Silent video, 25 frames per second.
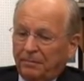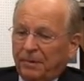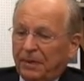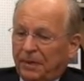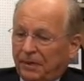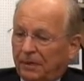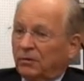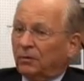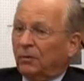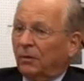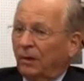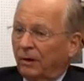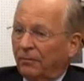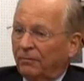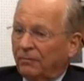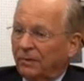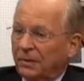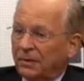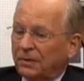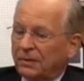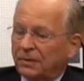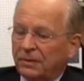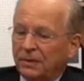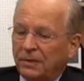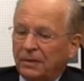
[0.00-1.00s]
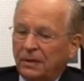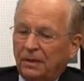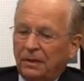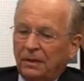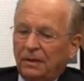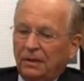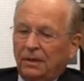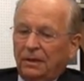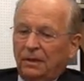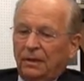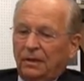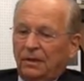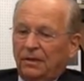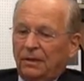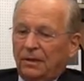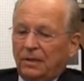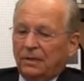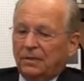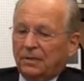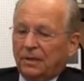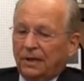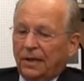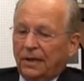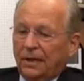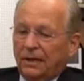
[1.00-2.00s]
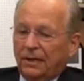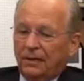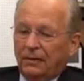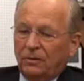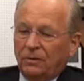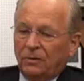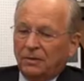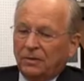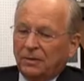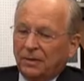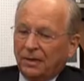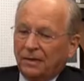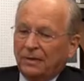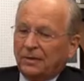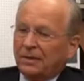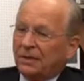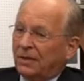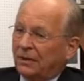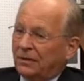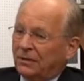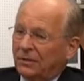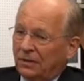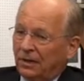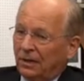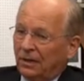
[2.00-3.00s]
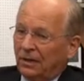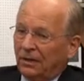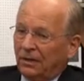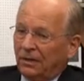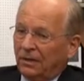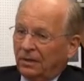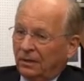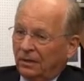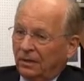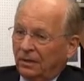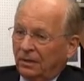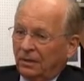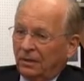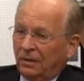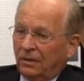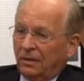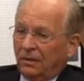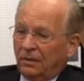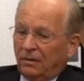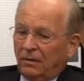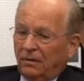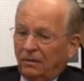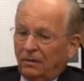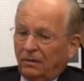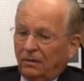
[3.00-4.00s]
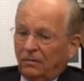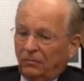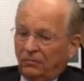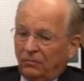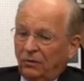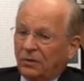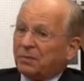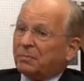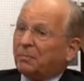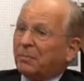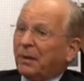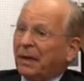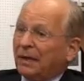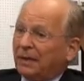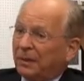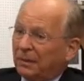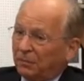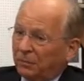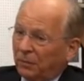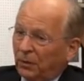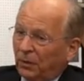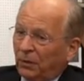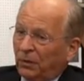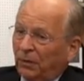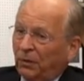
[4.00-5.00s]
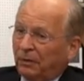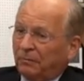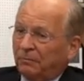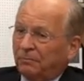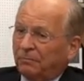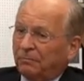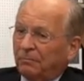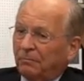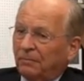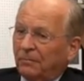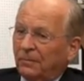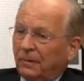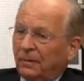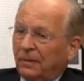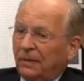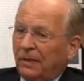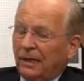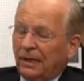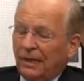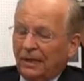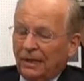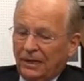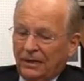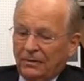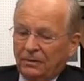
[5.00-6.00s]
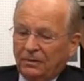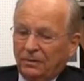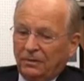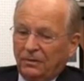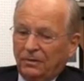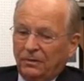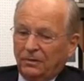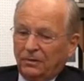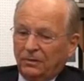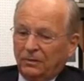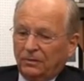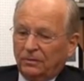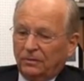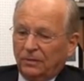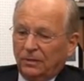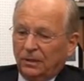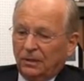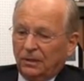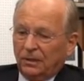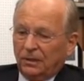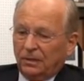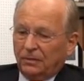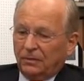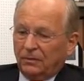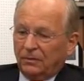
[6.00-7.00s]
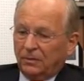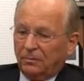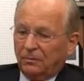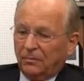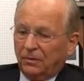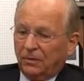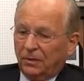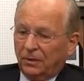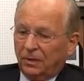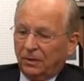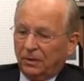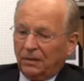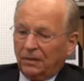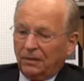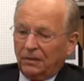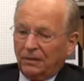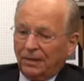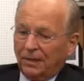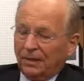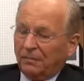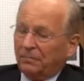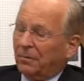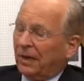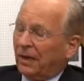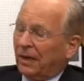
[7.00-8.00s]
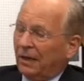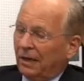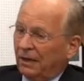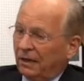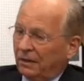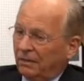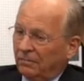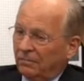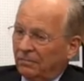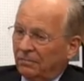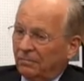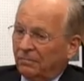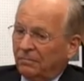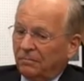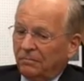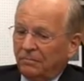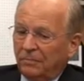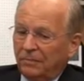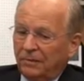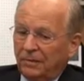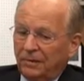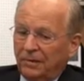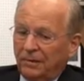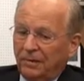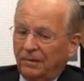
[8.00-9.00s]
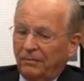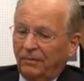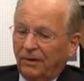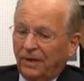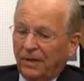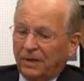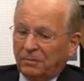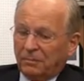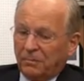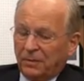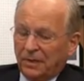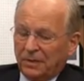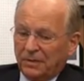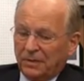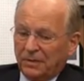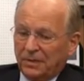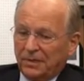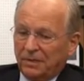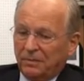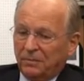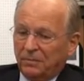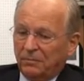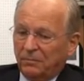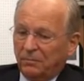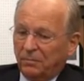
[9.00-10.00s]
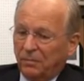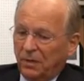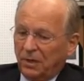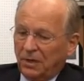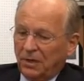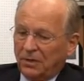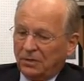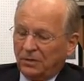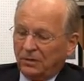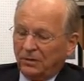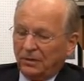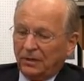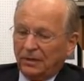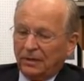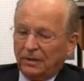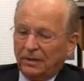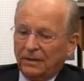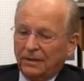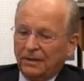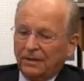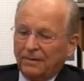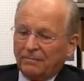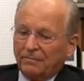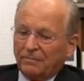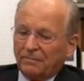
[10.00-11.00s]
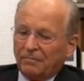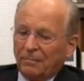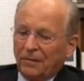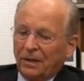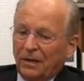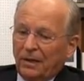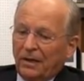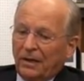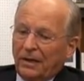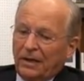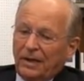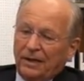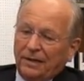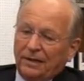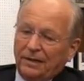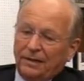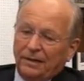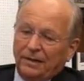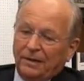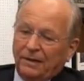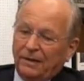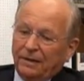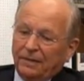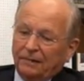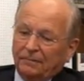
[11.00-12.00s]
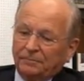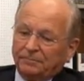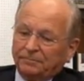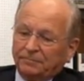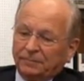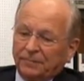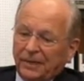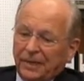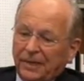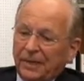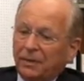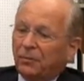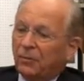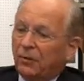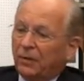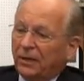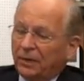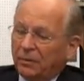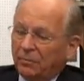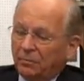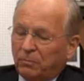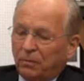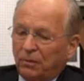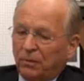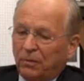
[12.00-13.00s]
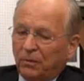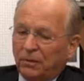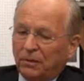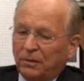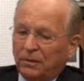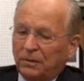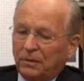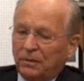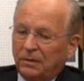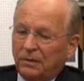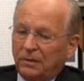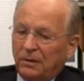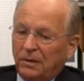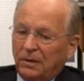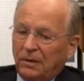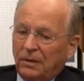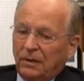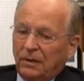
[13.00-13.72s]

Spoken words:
into office, decided to send such a respectable delegation to Munich, led by the Vice President personally. And equally important,